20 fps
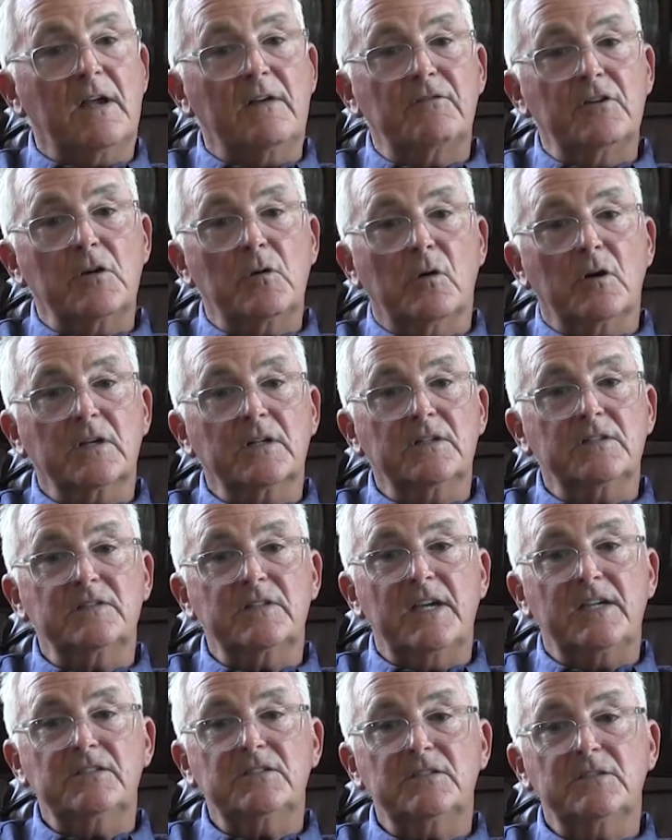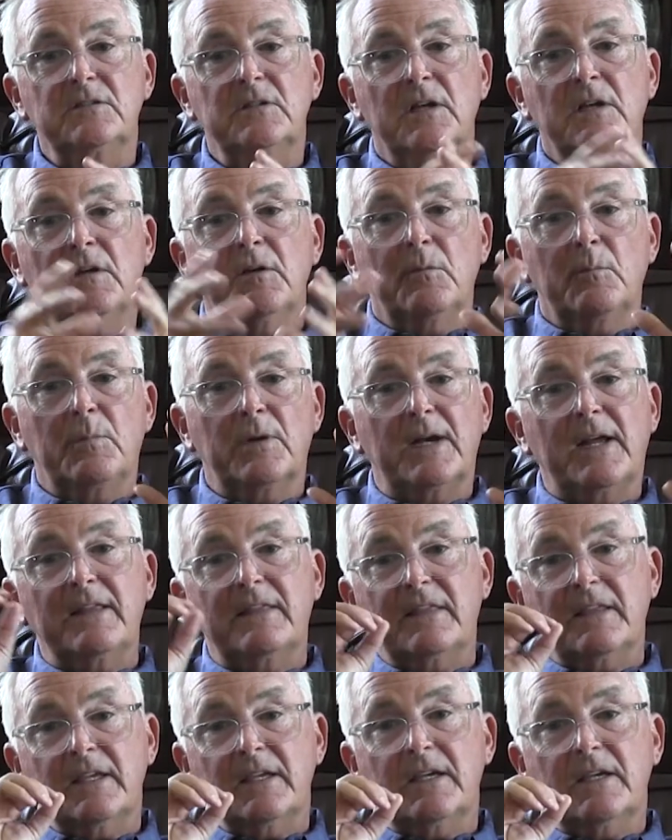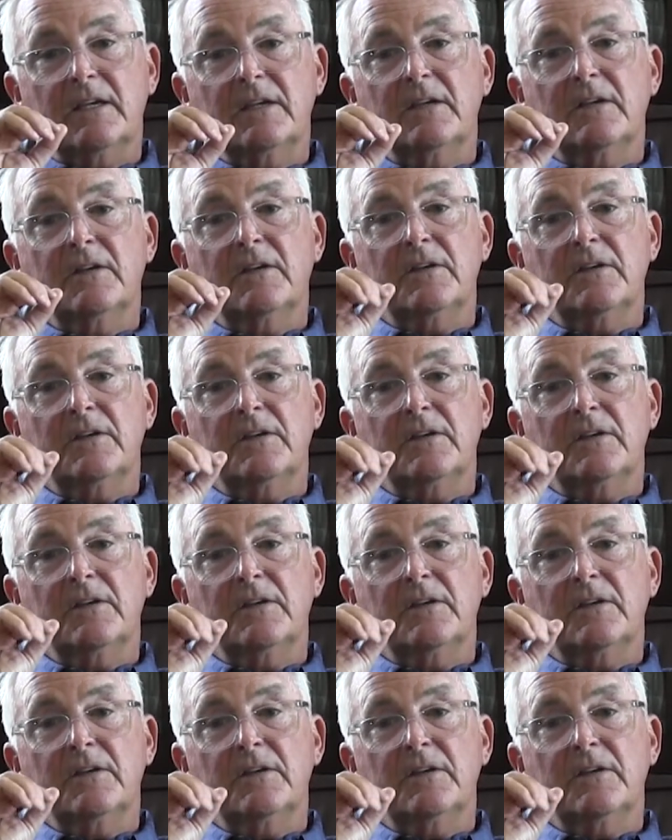every organization, but I think,